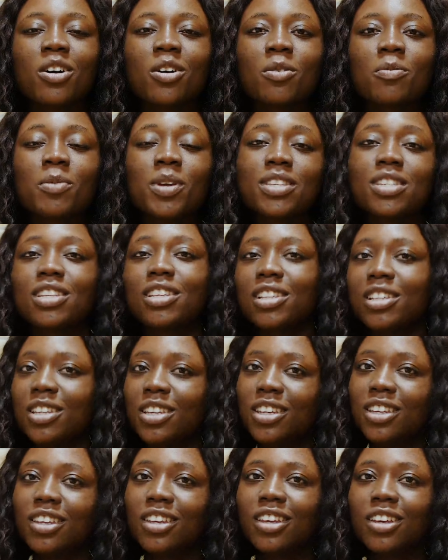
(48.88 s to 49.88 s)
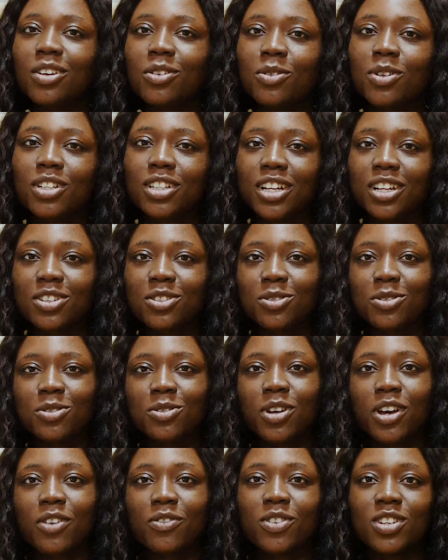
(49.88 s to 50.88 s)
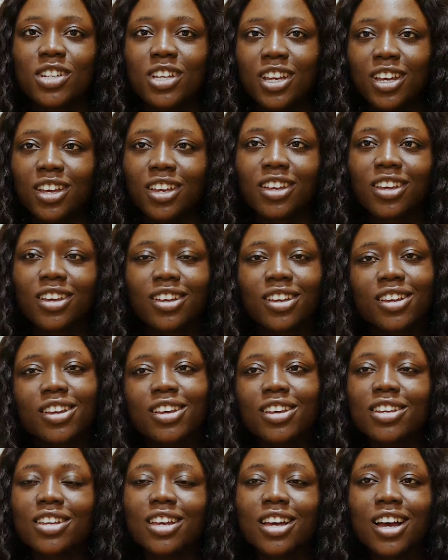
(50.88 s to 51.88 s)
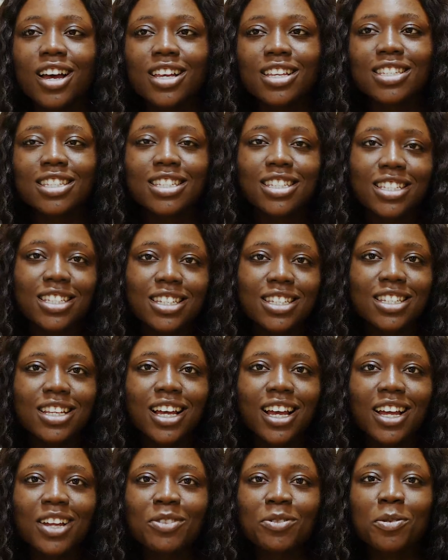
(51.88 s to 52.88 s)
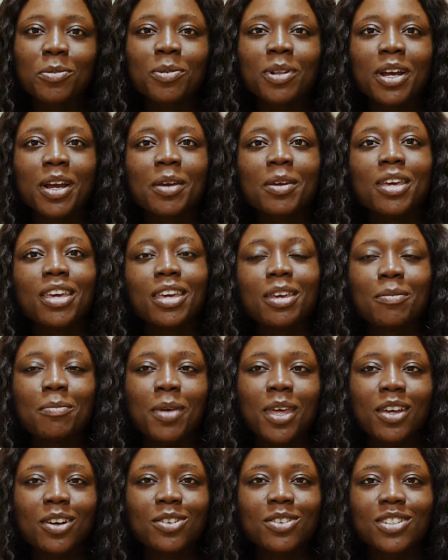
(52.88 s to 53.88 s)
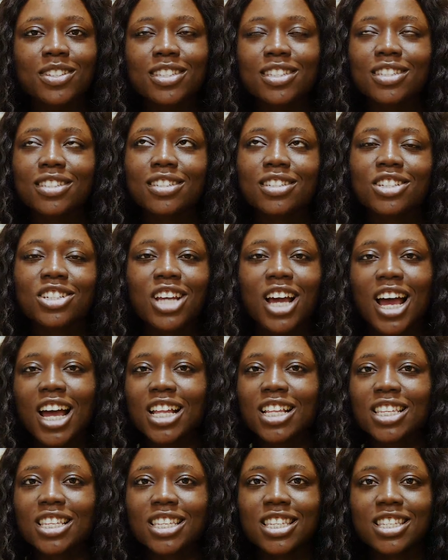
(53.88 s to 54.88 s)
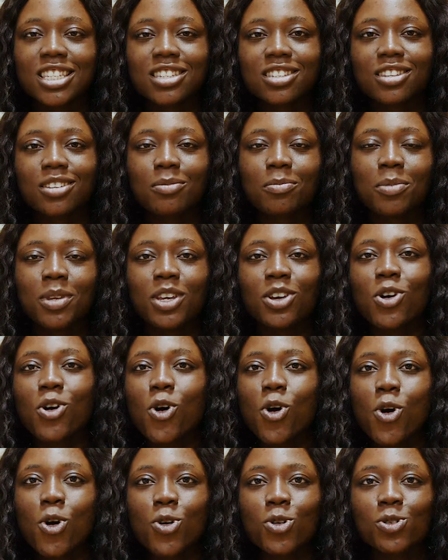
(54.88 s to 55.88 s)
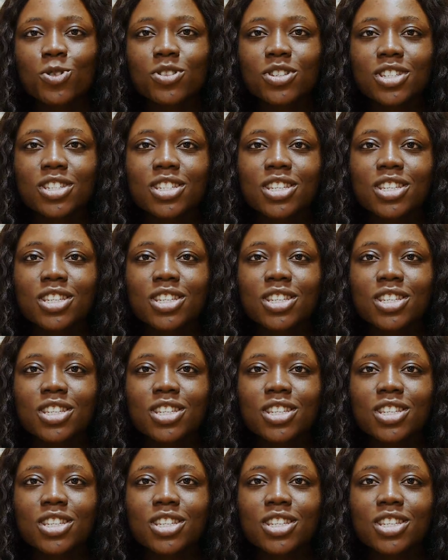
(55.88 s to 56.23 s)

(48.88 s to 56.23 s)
Uh, basically, what I do every day, I sit and reply emails, chats, e calls.